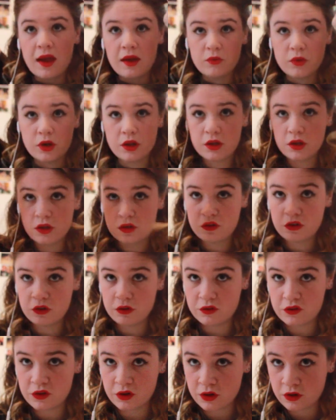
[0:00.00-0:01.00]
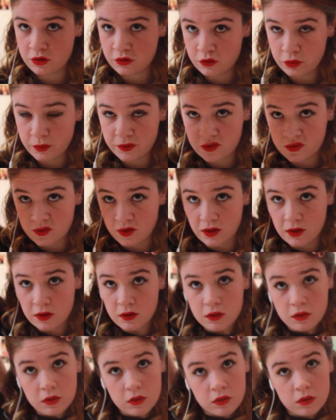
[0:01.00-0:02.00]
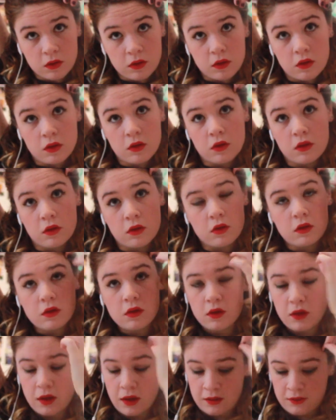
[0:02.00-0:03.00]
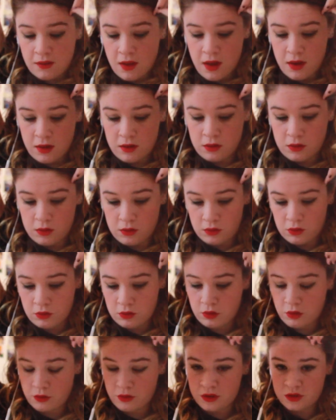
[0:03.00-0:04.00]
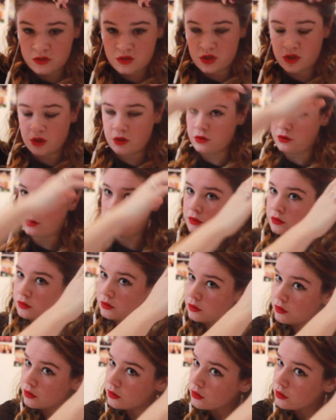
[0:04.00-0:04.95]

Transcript: And what you're going to do is you're going to twist it, and then you're going to